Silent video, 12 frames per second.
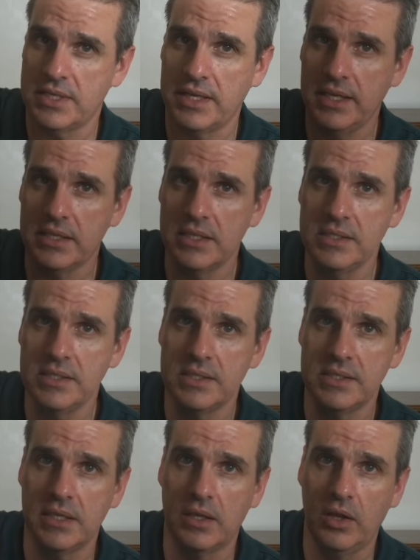I think this
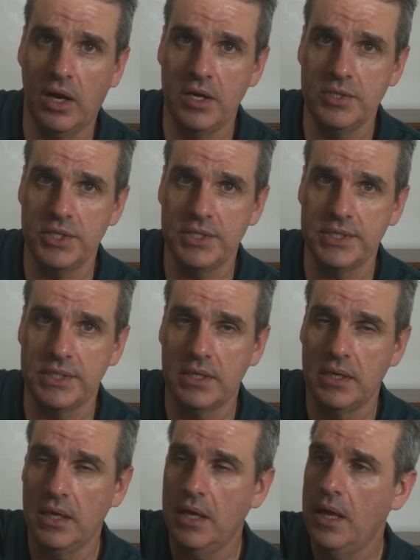is the largest
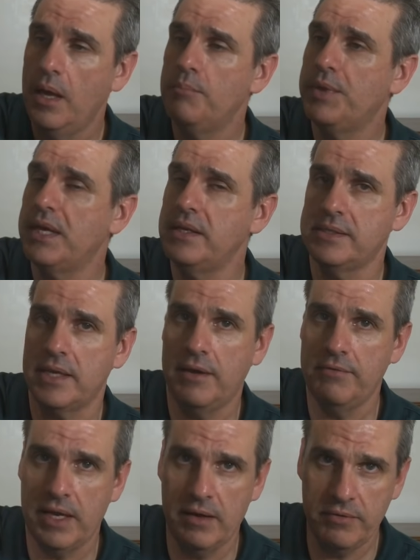piece
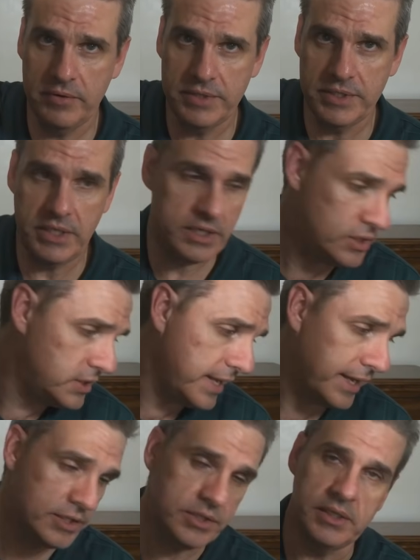I've ever stitched.
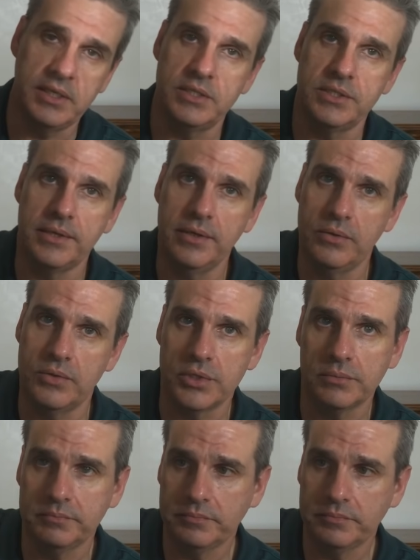Actually, it's huge.